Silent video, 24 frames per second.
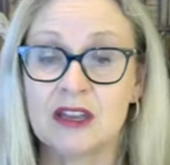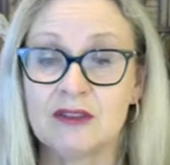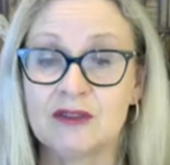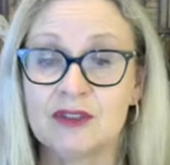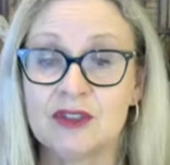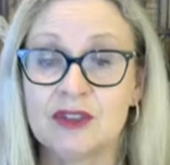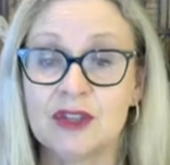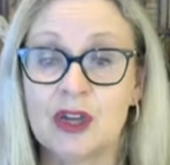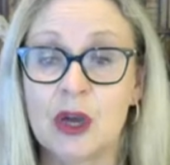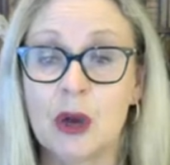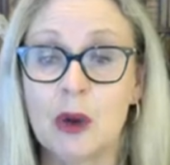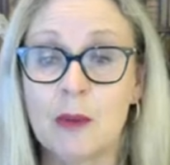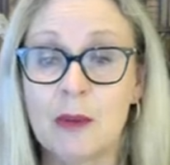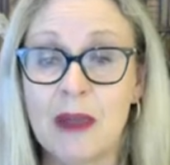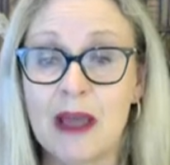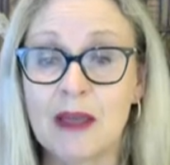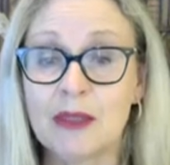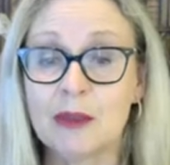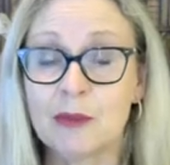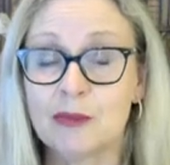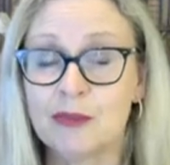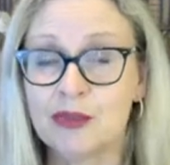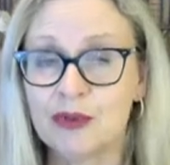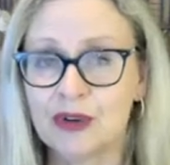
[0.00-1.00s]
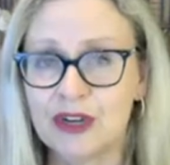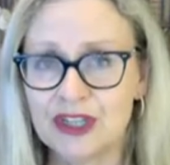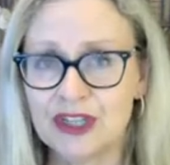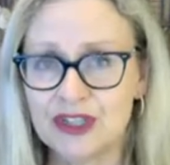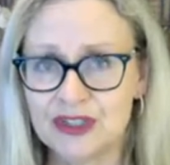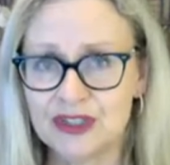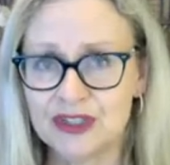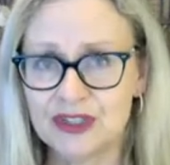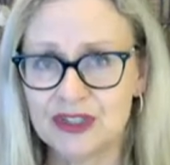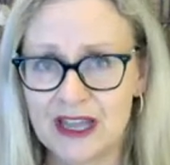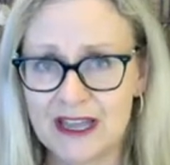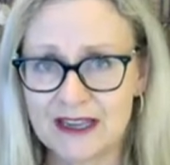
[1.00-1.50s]
If you know about the
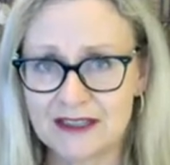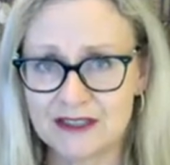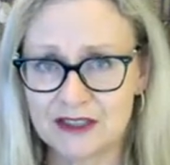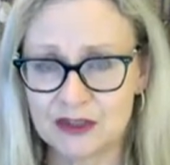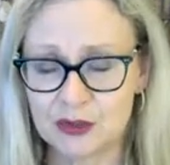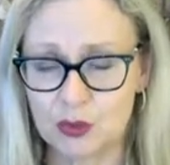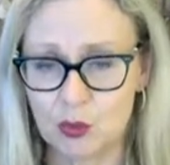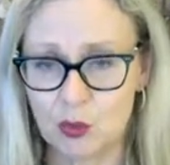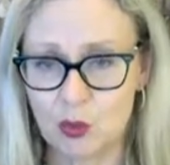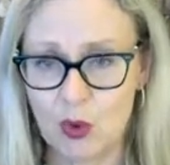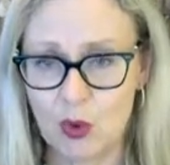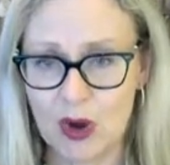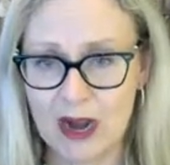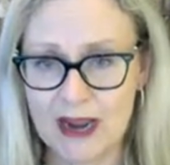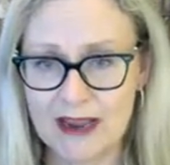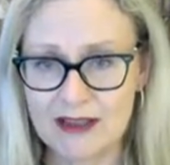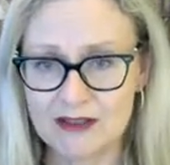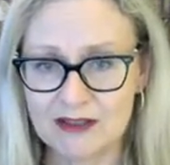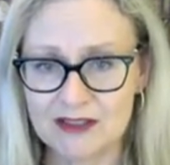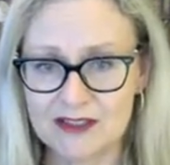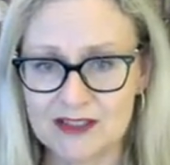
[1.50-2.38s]
breach and act in a way